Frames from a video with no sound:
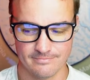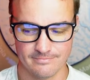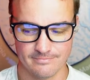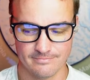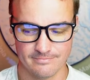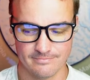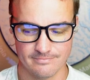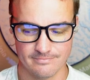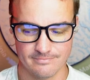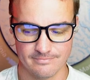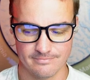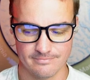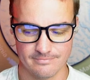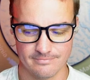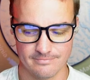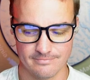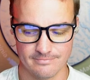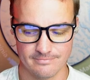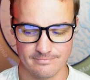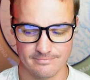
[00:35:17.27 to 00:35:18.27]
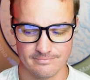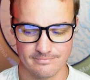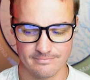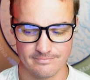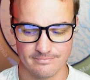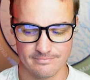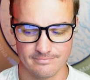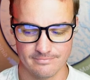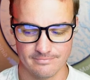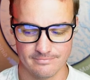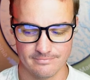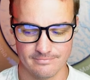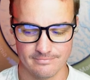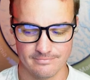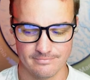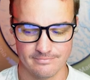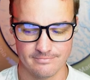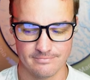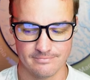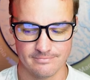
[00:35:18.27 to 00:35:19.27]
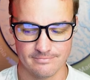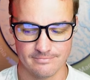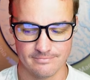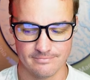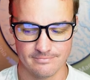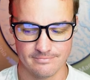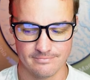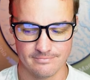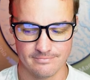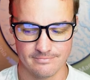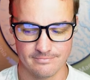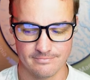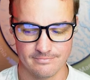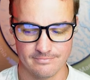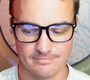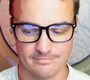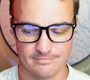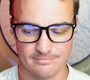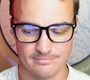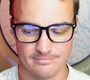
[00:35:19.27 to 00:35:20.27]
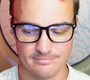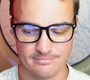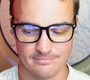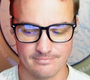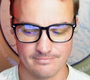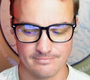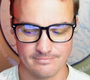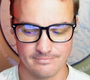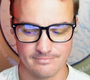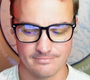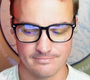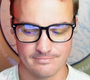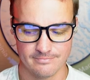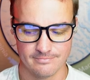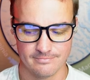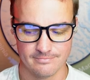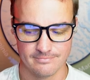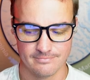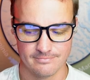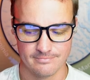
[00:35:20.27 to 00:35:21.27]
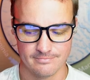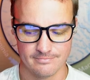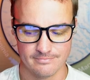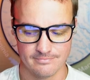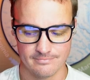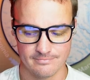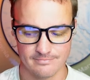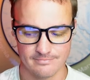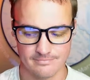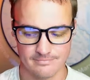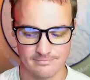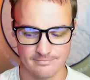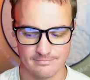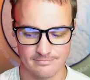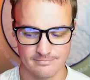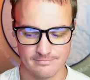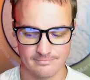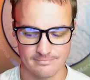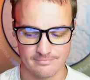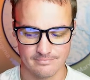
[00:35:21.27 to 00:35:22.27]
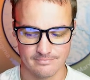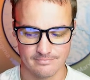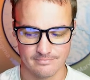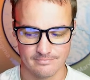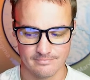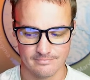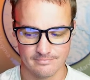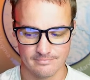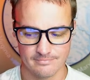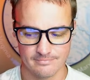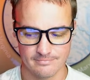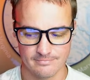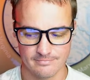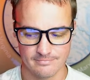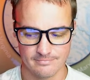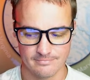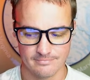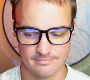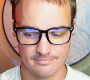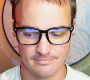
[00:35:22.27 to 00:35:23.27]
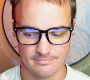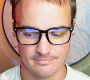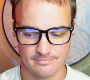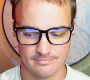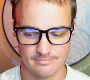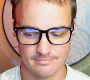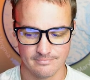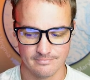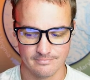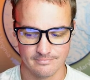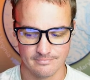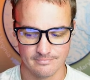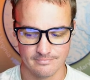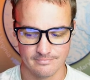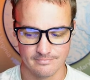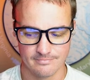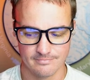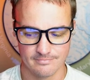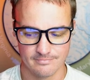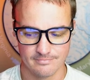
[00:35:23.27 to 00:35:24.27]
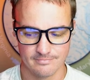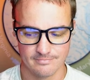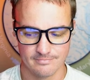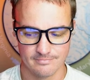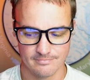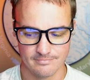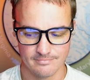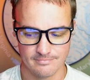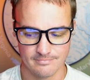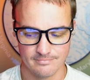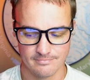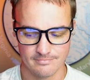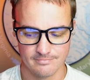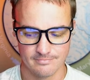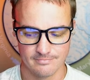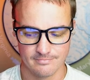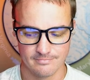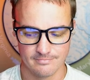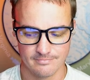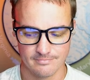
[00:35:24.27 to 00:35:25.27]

No words are spoken by the person on screen.